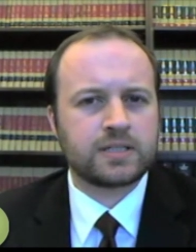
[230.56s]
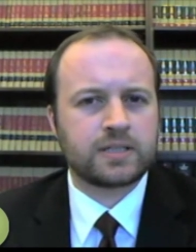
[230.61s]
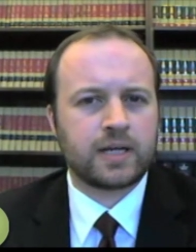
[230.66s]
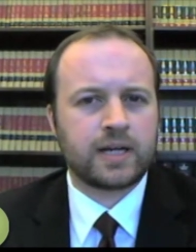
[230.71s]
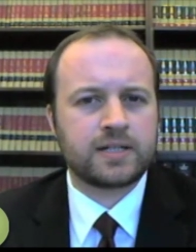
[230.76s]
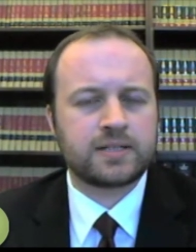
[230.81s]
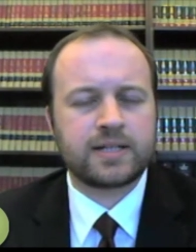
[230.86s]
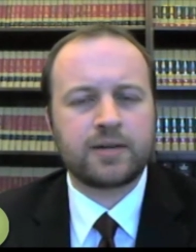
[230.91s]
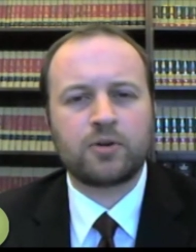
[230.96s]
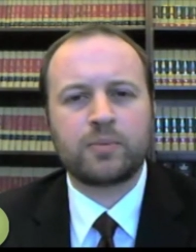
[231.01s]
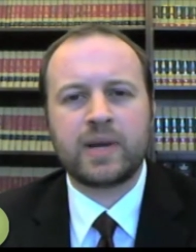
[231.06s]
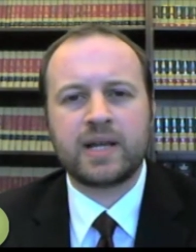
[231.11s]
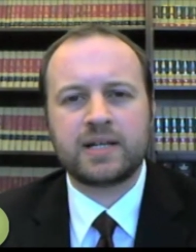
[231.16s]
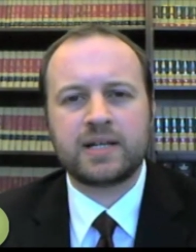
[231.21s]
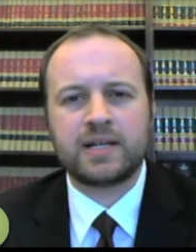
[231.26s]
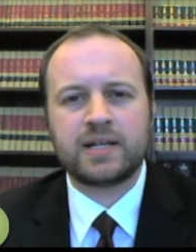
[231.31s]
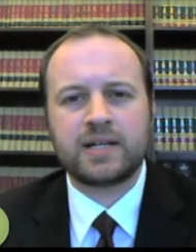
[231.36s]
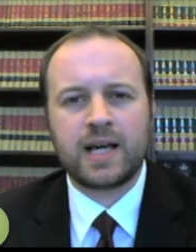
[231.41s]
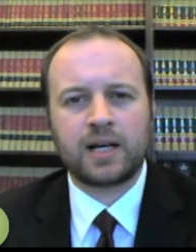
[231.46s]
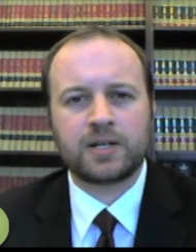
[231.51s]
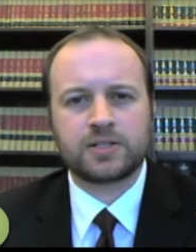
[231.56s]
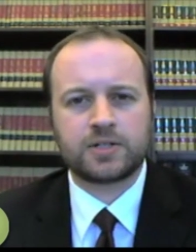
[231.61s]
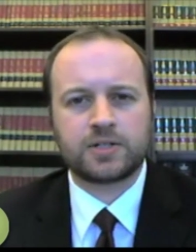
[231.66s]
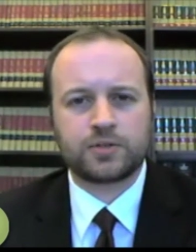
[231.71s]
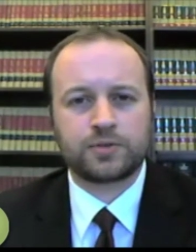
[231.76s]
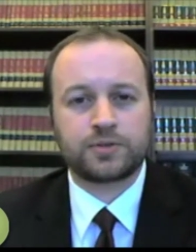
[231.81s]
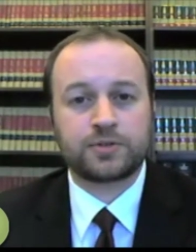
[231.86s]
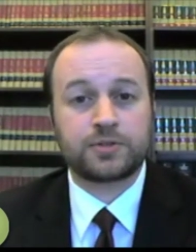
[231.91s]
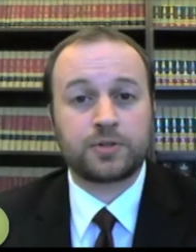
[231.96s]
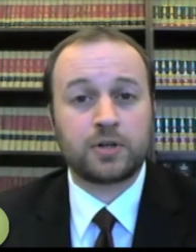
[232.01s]
sites, they were maintaining
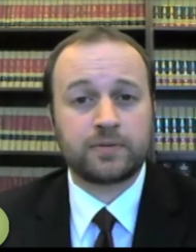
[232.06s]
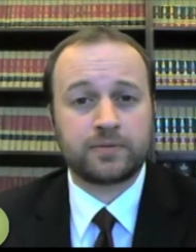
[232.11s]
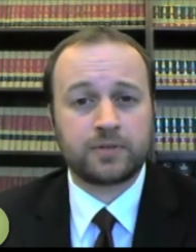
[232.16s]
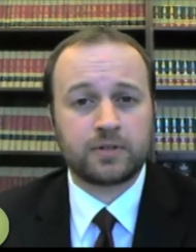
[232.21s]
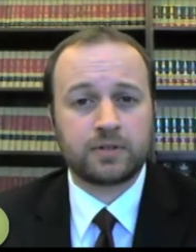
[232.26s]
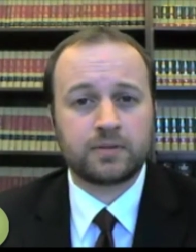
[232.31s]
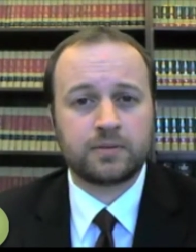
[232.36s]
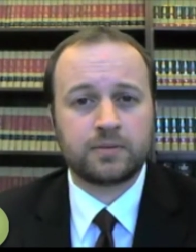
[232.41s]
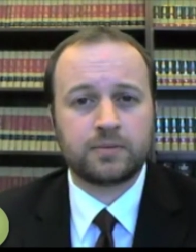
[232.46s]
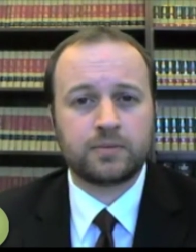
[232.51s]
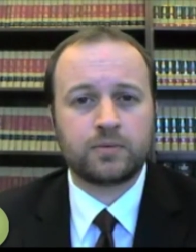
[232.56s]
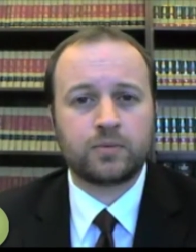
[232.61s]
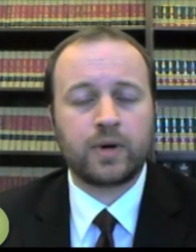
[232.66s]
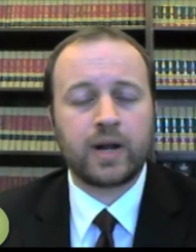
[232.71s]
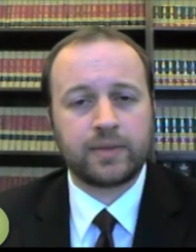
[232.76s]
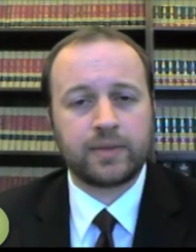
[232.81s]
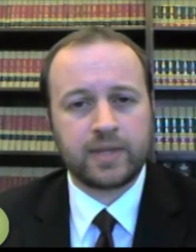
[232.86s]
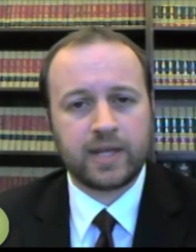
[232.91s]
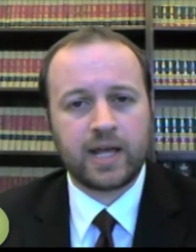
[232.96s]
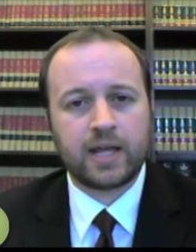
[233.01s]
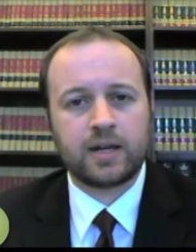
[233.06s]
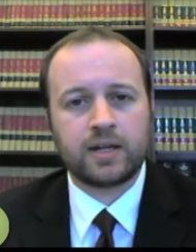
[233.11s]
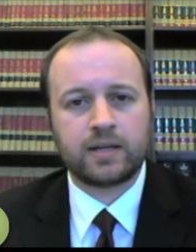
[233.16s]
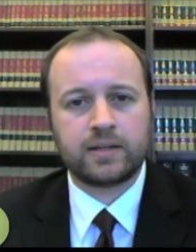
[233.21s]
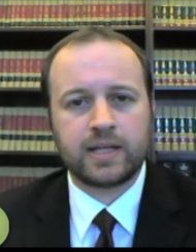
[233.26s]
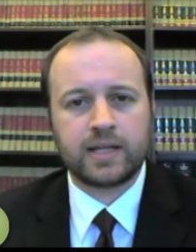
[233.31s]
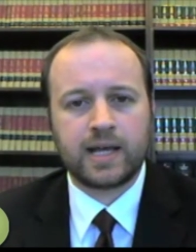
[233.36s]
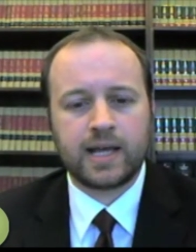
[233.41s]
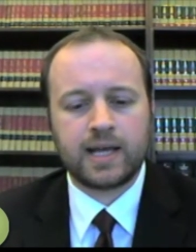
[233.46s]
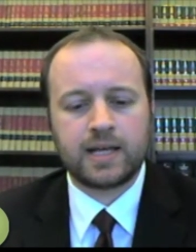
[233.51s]
a server. Yeah. Right. They had
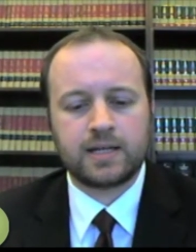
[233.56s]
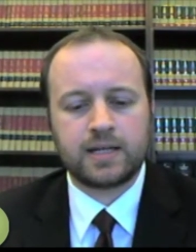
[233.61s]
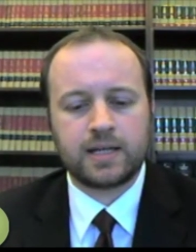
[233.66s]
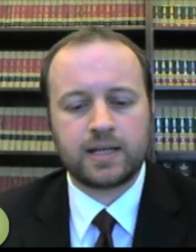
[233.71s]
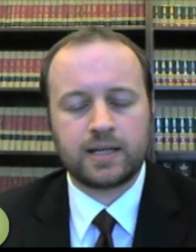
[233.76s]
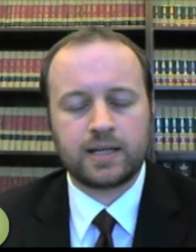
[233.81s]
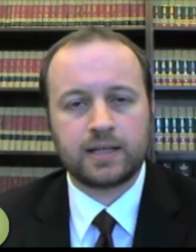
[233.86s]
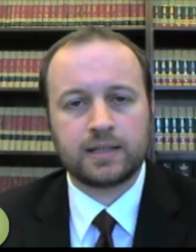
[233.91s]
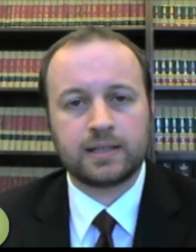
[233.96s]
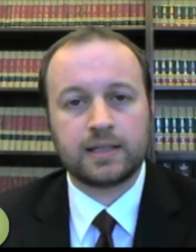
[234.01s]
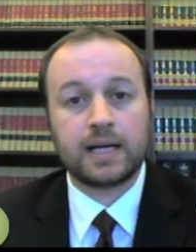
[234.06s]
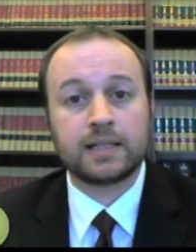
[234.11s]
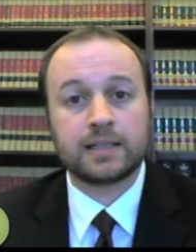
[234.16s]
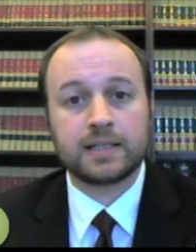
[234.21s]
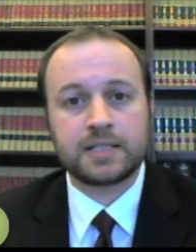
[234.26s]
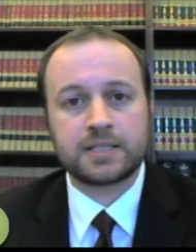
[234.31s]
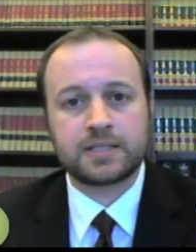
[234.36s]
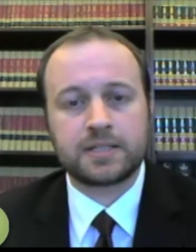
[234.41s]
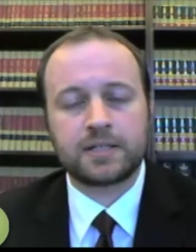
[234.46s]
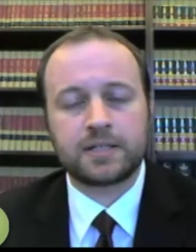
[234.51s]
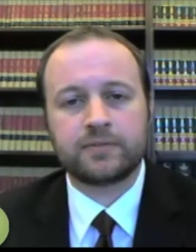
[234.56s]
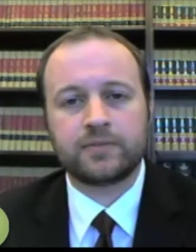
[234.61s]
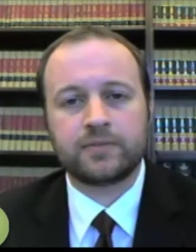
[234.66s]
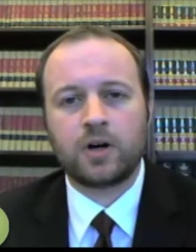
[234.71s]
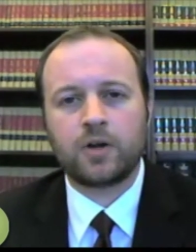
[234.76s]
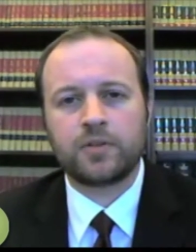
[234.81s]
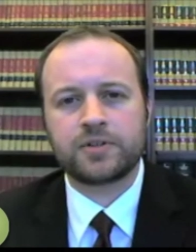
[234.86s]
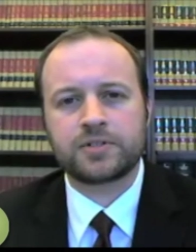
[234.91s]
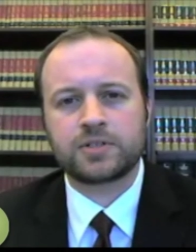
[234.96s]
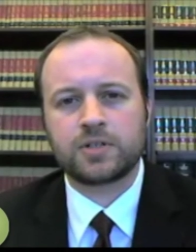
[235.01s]
a, they had a, a listing of
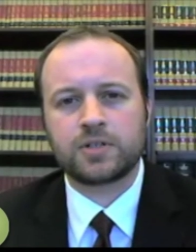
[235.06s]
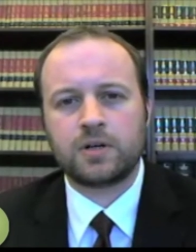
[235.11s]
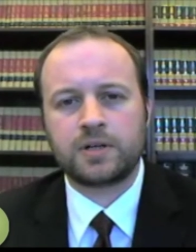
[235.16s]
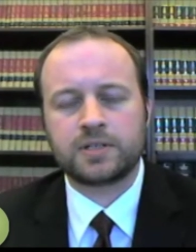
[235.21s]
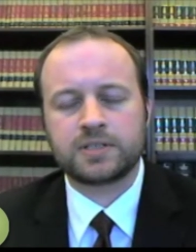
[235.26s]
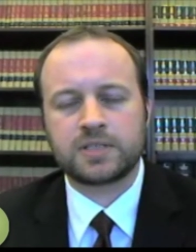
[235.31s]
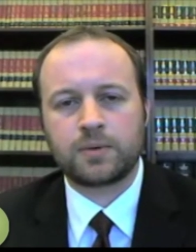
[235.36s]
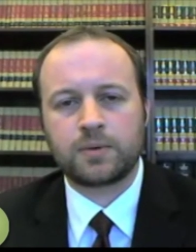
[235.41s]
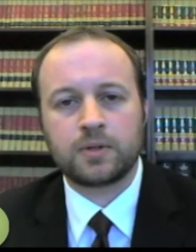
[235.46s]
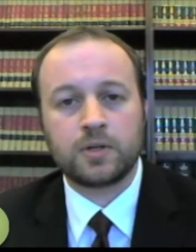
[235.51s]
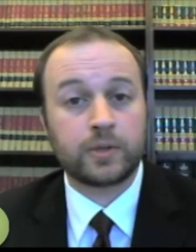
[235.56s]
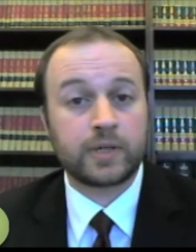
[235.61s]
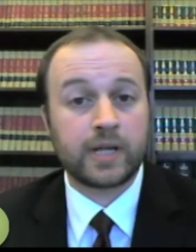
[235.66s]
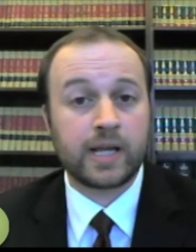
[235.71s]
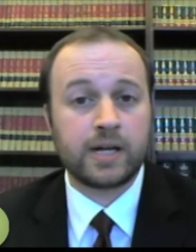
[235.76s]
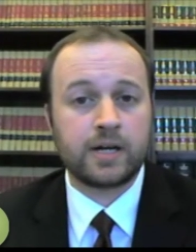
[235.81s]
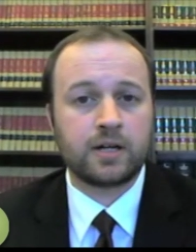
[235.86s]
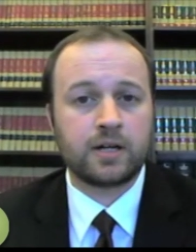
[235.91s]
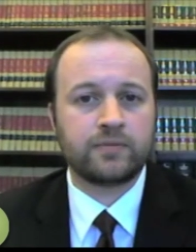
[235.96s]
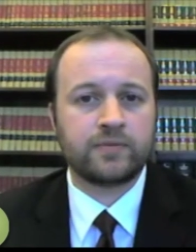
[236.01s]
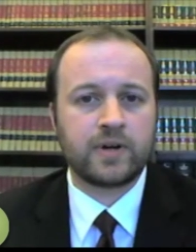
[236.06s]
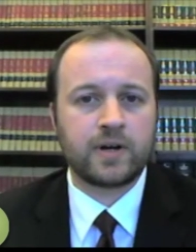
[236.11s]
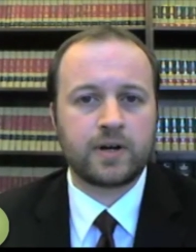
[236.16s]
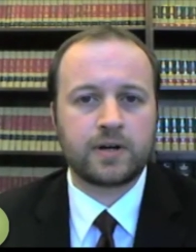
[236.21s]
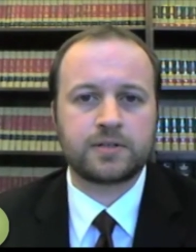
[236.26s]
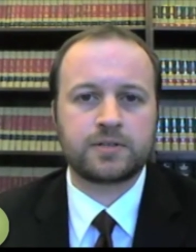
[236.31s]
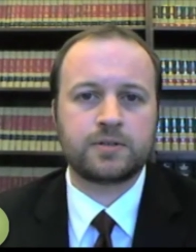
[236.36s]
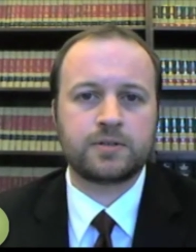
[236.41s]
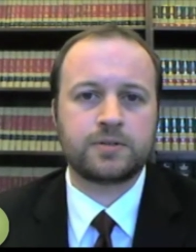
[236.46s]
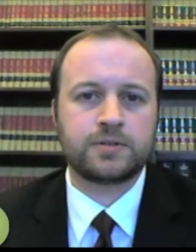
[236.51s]
all the songs that were located on
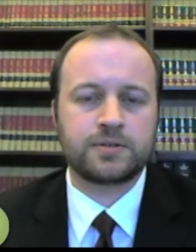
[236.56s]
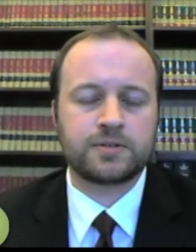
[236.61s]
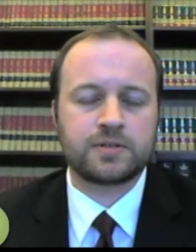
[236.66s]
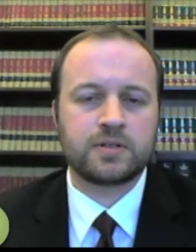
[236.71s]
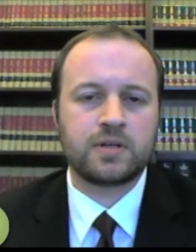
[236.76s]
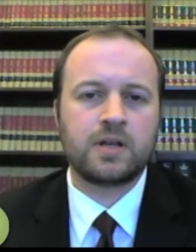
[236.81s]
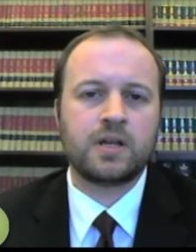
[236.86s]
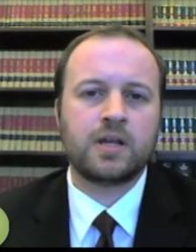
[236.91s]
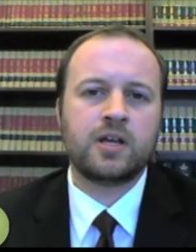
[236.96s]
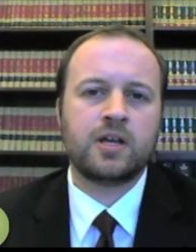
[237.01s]
various users'